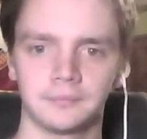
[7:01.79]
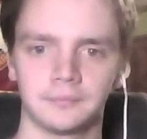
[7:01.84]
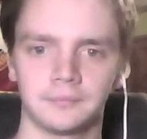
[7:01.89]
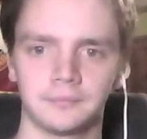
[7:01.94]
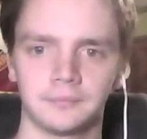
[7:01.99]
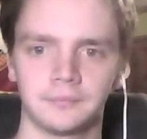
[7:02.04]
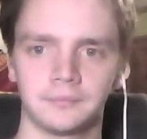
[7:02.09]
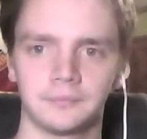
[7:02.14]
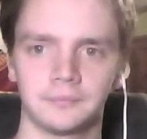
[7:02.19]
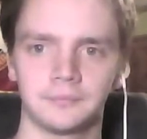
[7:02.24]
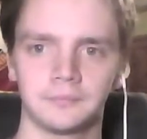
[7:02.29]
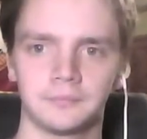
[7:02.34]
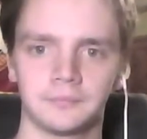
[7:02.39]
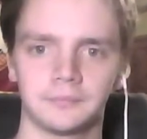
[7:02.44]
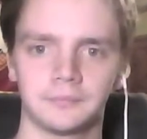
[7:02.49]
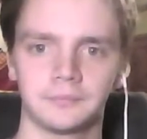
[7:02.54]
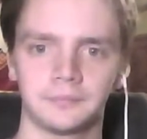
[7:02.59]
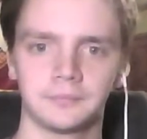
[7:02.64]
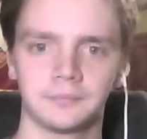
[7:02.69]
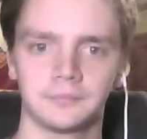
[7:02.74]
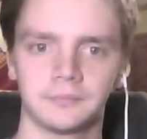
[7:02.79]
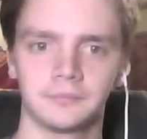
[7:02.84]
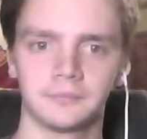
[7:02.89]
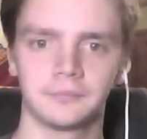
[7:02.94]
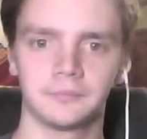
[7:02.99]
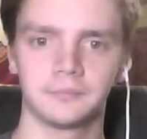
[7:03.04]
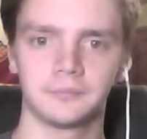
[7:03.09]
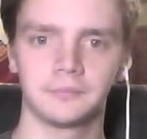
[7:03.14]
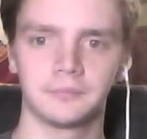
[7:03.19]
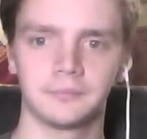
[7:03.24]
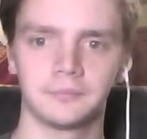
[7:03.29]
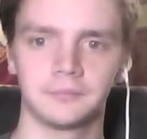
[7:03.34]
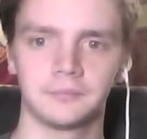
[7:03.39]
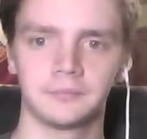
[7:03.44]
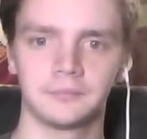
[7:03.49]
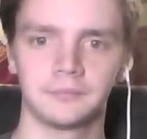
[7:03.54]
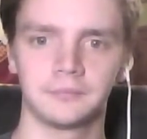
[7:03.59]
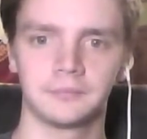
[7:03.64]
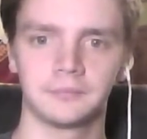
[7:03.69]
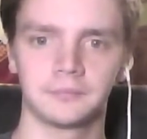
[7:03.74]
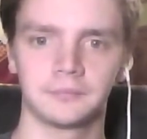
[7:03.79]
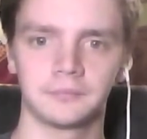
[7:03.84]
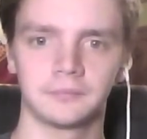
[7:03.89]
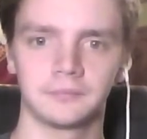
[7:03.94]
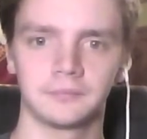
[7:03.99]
[no speech]